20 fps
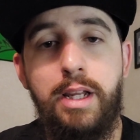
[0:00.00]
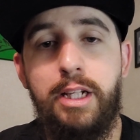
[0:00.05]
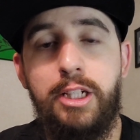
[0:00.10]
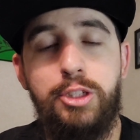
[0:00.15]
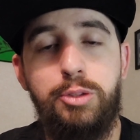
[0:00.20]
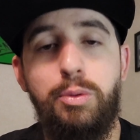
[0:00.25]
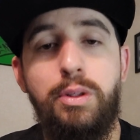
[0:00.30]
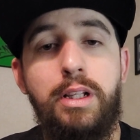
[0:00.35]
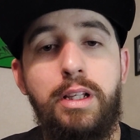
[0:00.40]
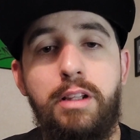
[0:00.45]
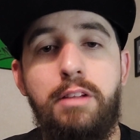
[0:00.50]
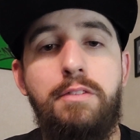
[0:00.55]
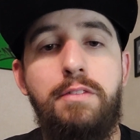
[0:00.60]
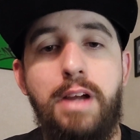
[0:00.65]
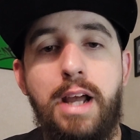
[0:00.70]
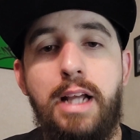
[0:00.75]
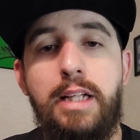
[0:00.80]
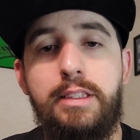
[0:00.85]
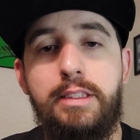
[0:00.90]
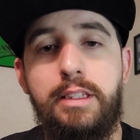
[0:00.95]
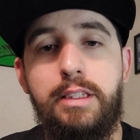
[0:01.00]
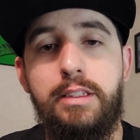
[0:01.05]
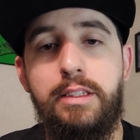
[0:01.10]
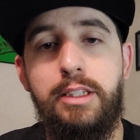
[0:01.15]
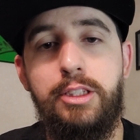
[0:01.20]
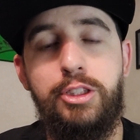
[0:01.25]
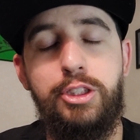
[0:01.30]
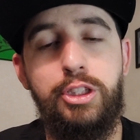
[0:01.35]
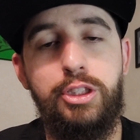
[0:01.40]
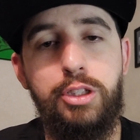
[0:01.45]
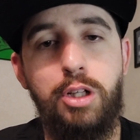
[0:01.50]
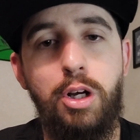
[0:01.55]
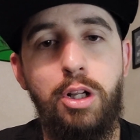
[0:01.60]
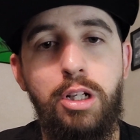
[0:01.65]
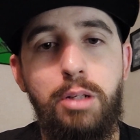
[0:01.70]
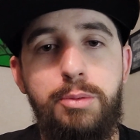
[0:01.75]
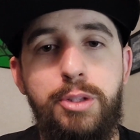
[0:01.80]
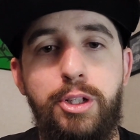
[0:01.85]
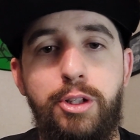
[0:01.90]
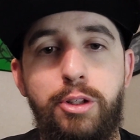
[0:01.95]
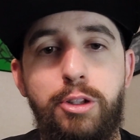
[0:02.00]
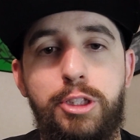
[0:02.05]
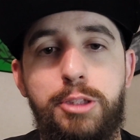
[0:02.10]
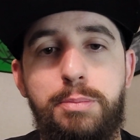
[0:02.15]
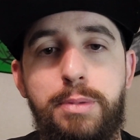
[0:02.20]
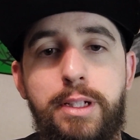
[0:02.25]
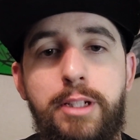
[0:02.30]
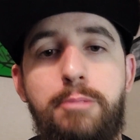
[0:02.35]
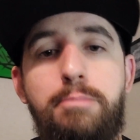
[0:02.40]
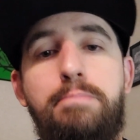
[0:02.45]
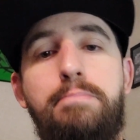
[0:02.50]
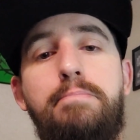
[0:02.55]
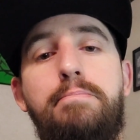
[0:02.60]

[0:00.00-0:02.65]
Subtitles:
it's really the fastest. It's just all up to your speed.